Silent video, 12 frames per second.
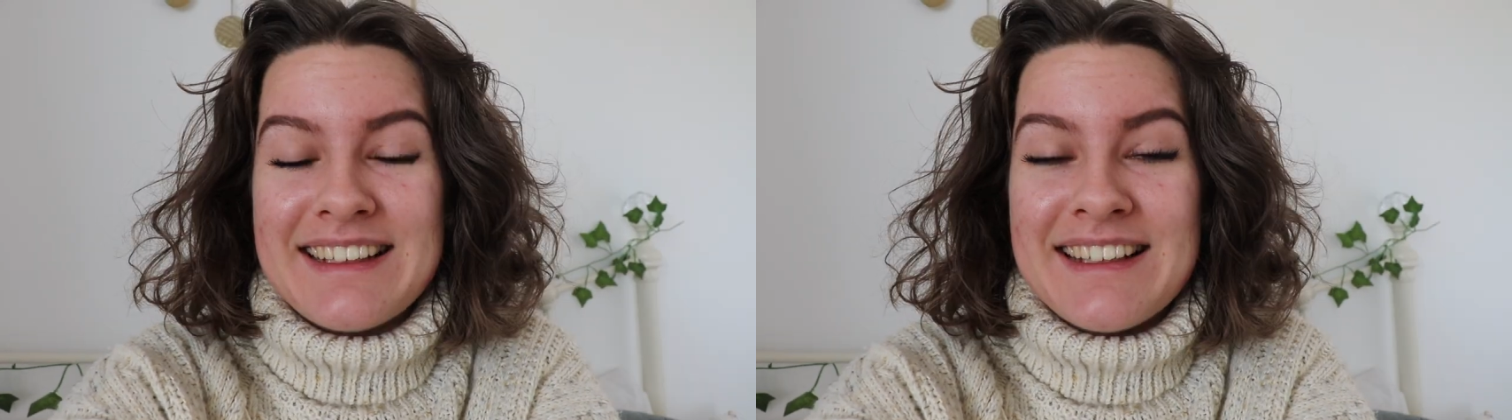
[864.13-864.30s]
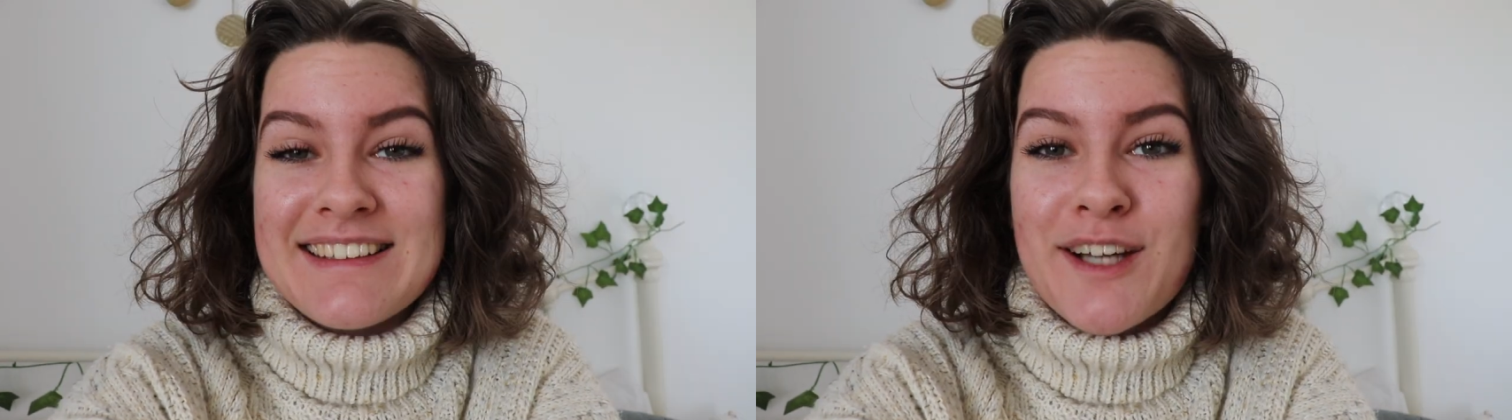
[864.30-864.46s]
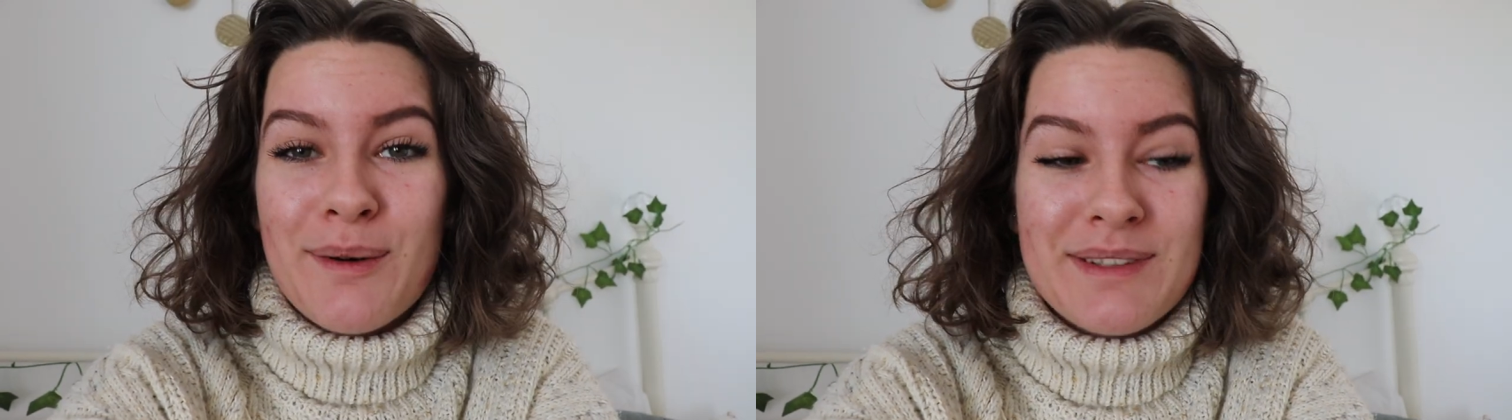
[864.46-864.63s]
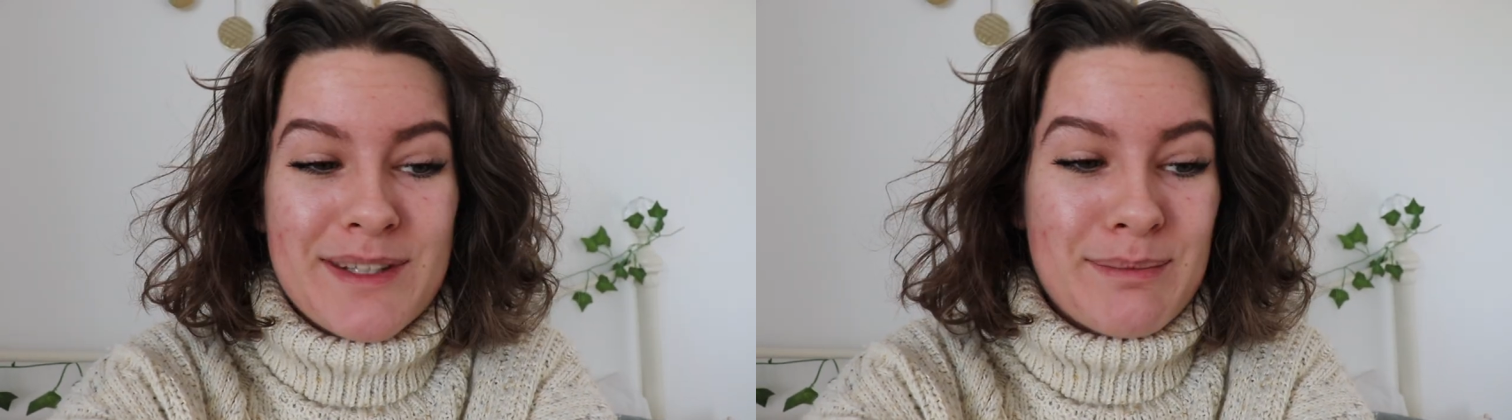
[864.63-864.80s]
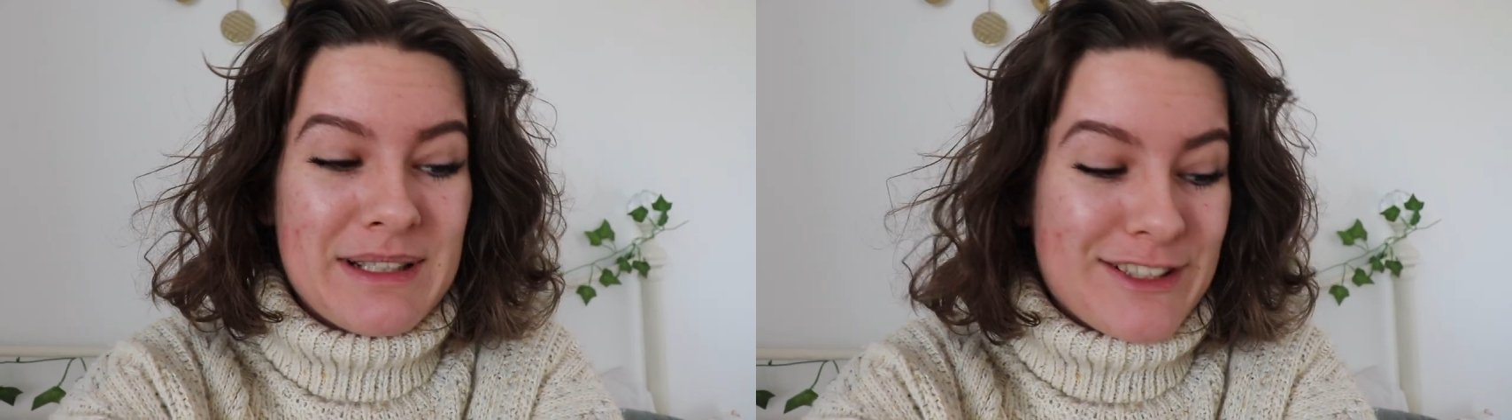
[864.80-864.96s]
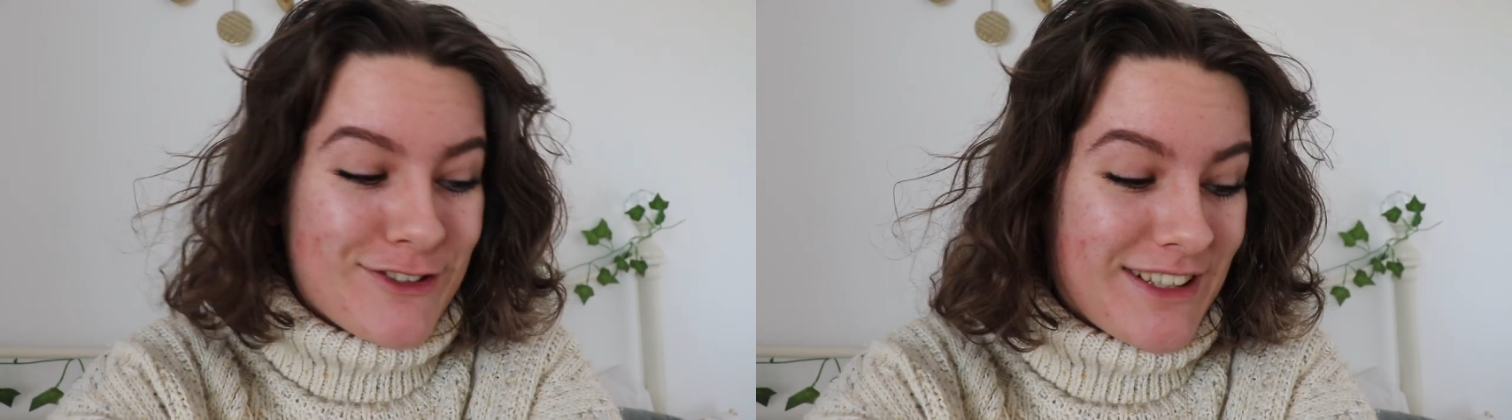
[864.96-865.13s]
It's going to
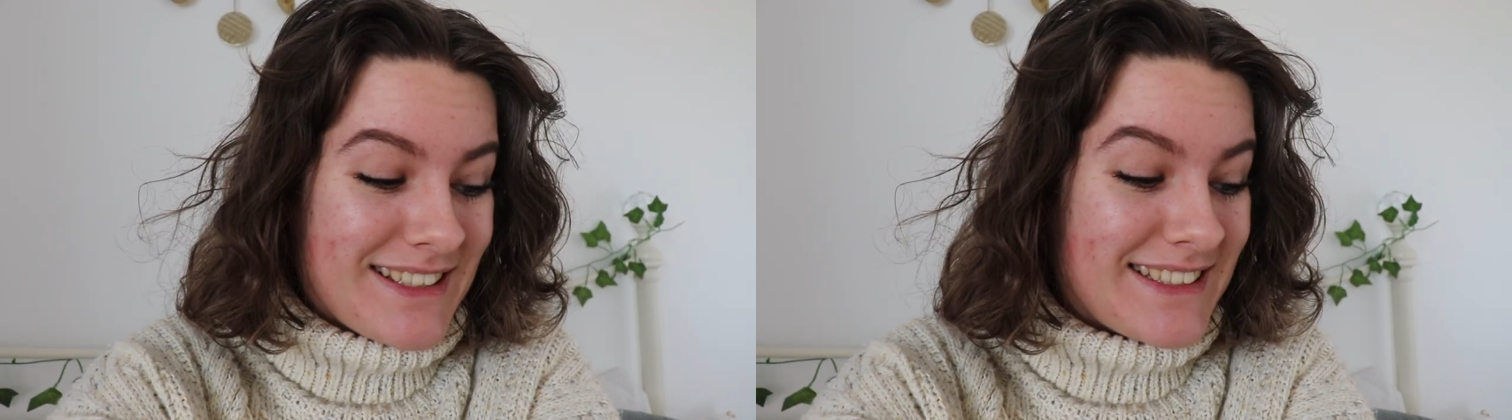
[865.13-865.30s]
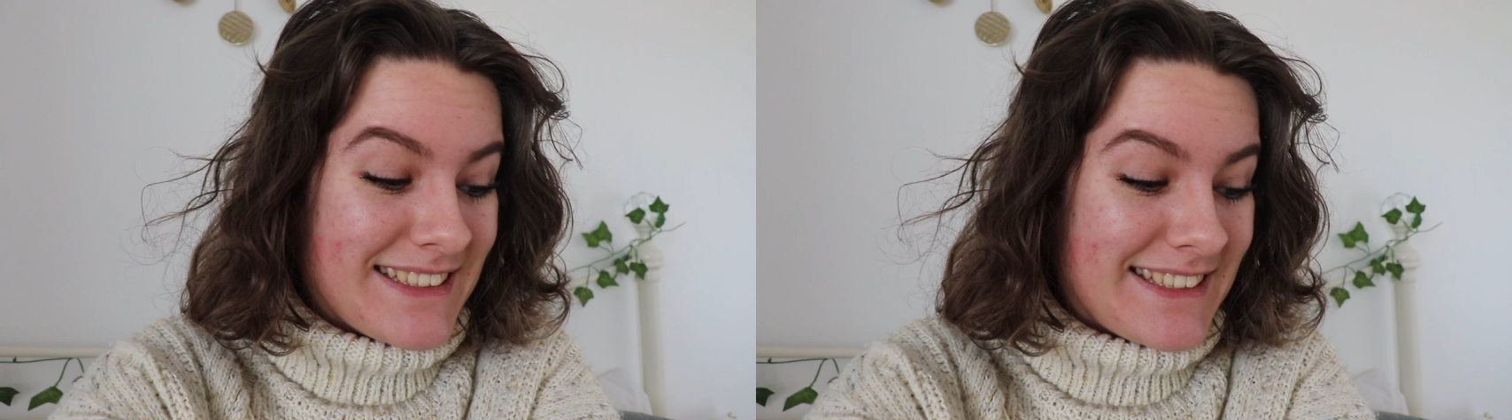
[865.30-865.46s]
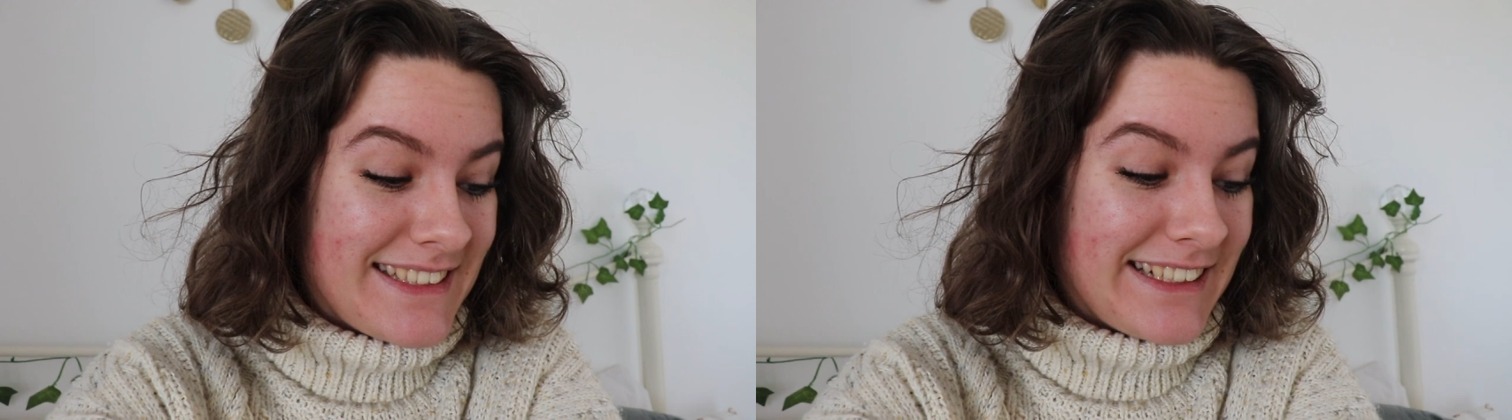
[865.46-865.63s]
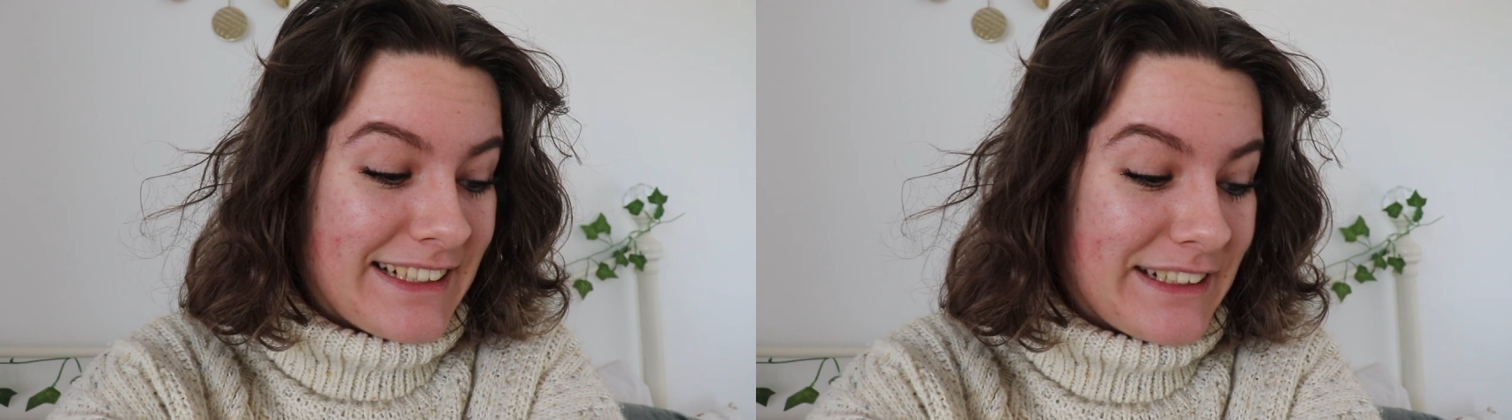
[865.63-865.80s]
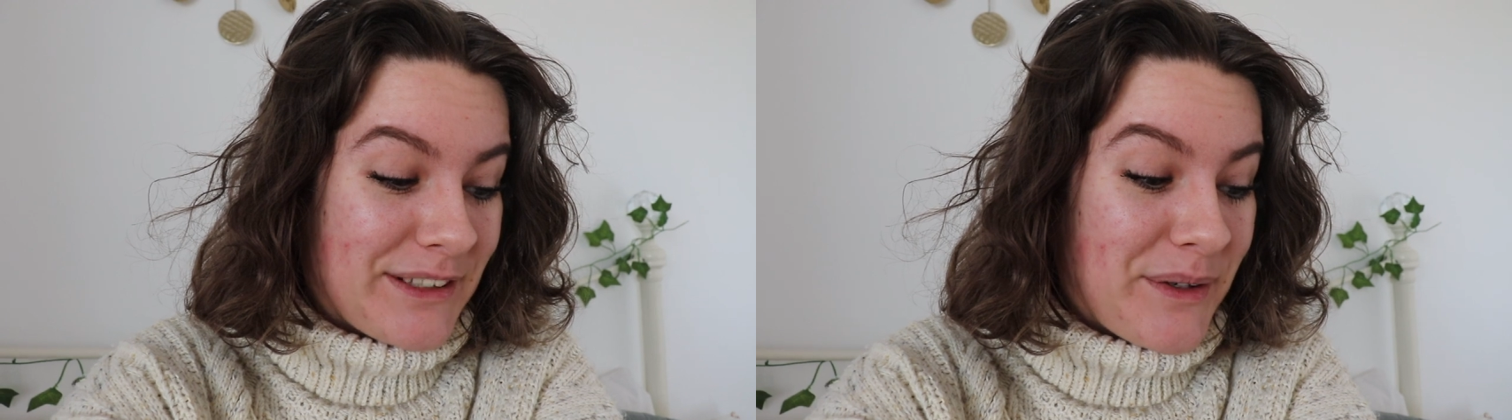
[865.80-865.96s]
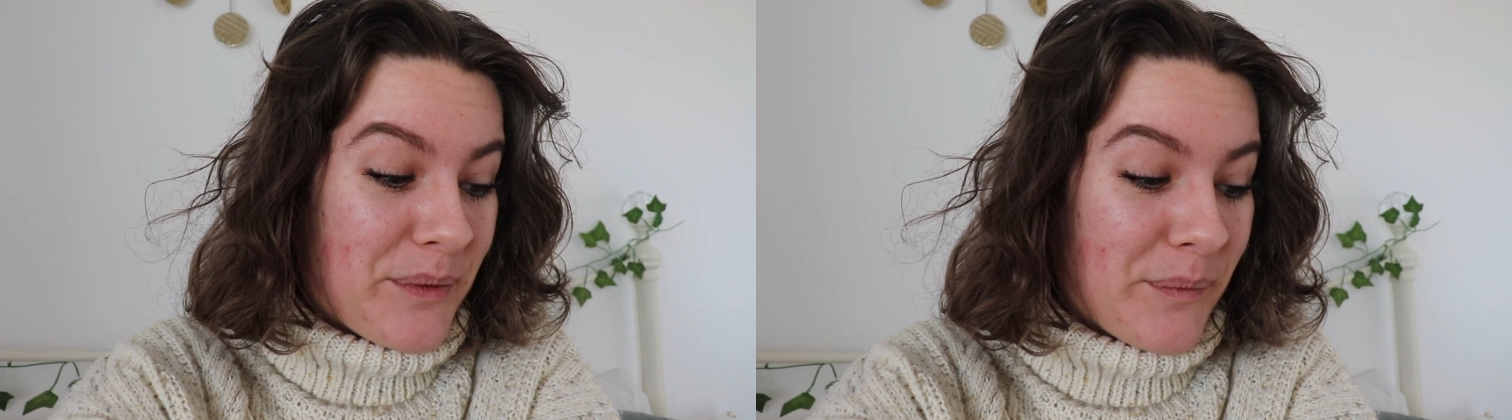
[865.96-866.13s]
be interesting seeing